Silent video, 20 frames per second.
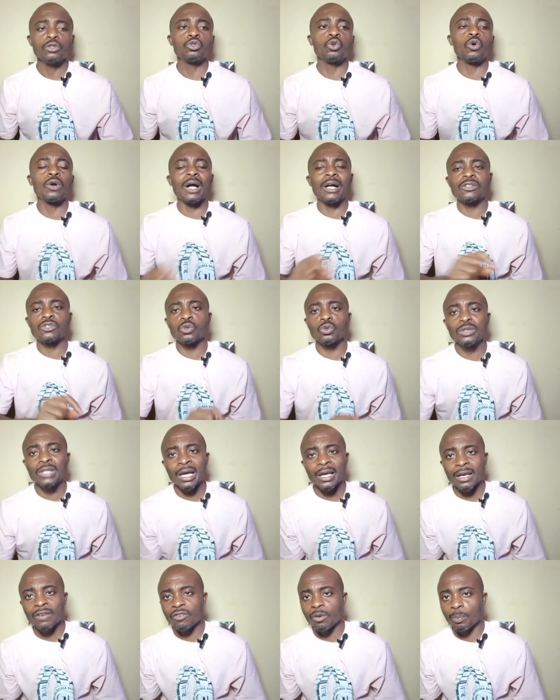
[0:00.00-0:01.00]
to cancel
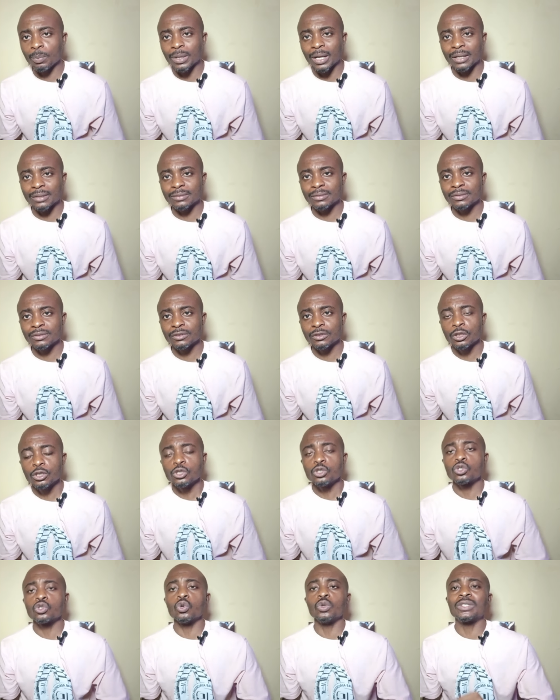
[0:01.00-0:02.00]
their evil plan,
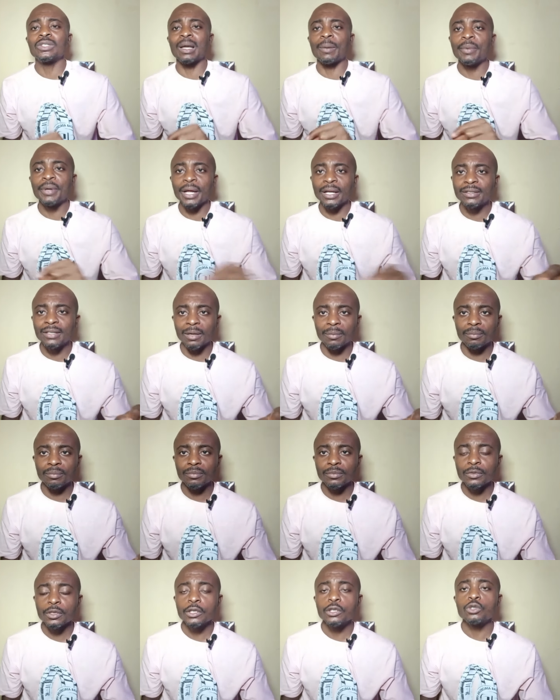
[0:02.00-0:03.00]
to terminate them,
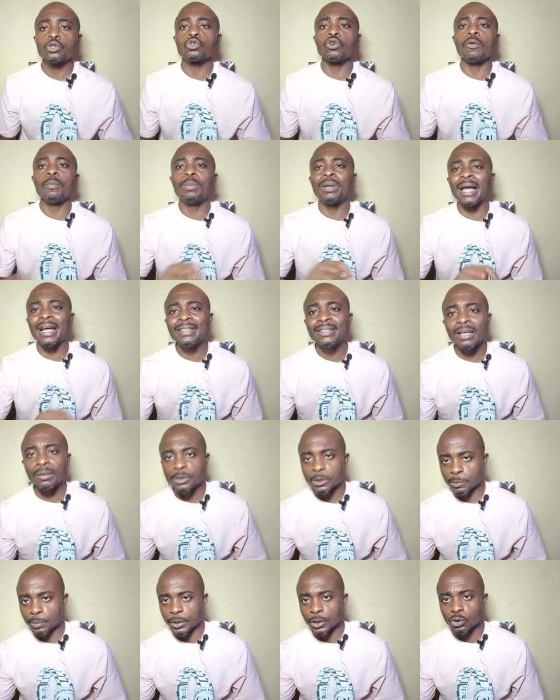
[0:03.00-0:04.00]
to blind them
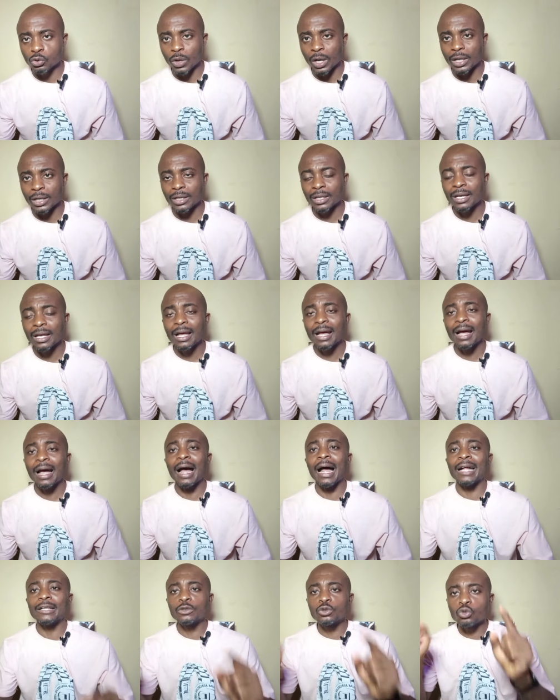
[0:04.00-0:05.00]
spiritually,
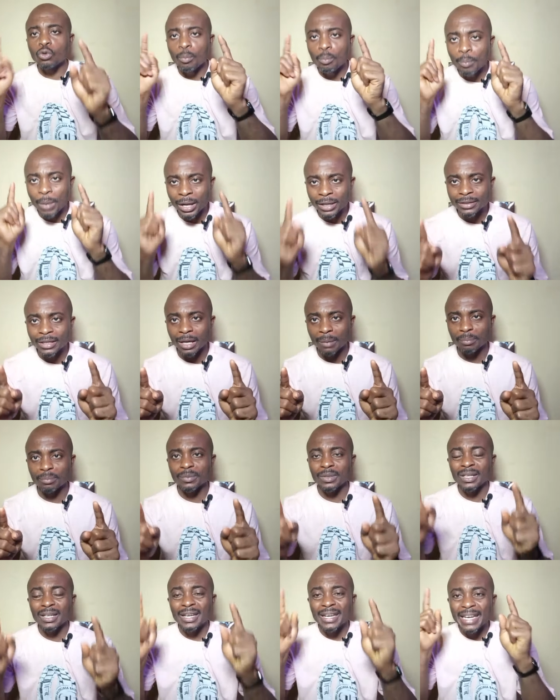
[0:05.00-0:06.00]
and to make them
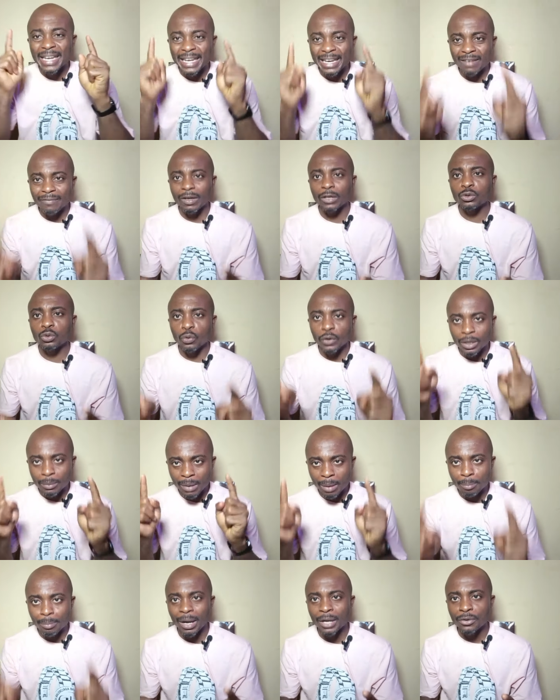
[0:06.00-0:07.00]
never to
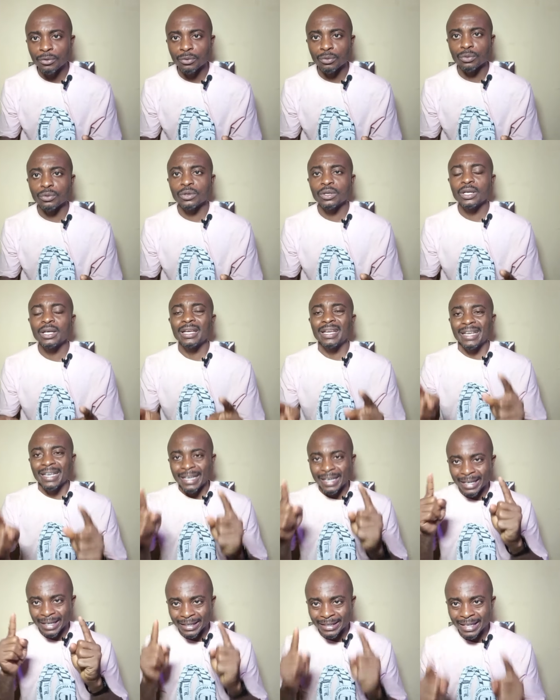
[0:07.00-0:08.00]
remember you
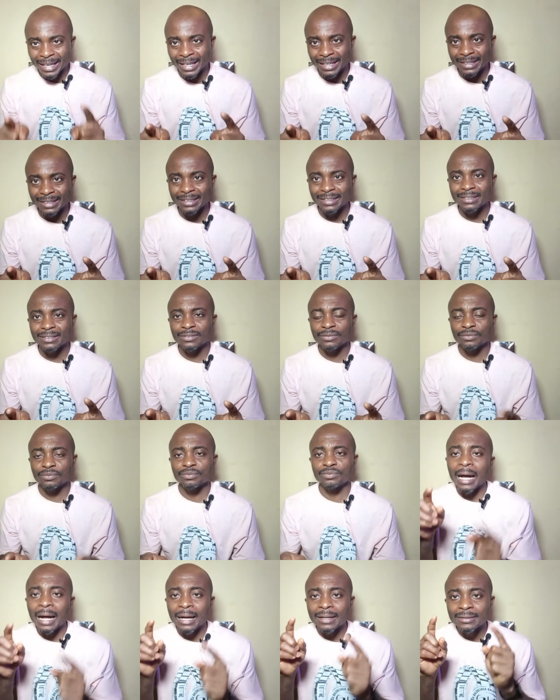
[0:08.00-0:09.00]
again.
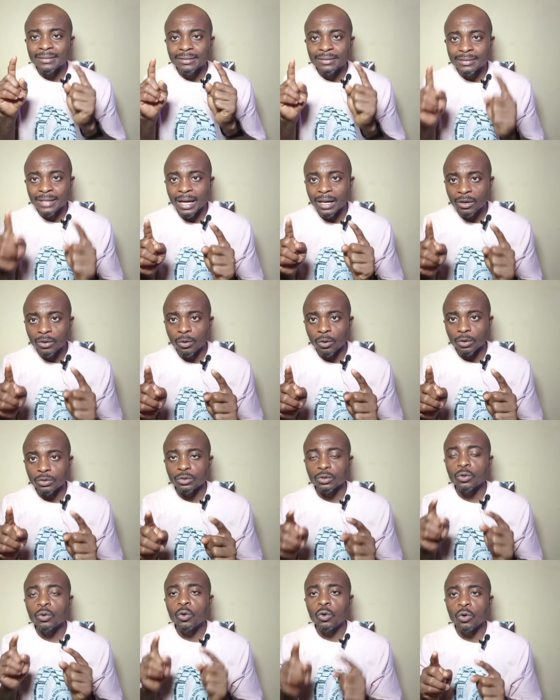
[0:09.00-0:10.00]
And tell God,
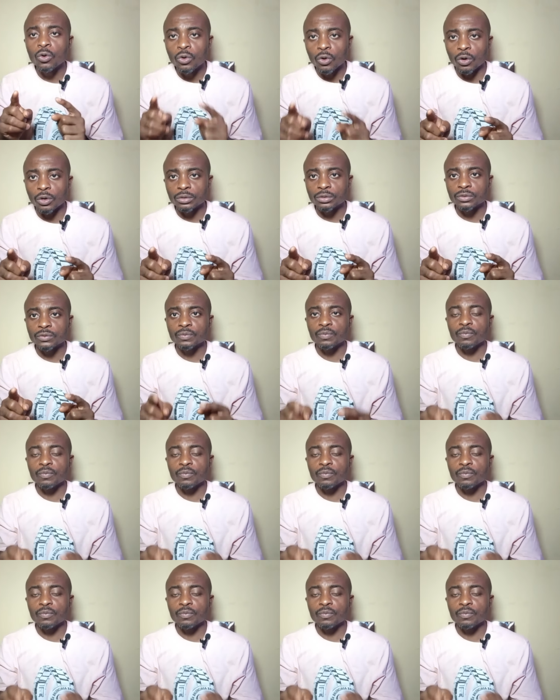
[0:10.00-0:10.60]
oh God,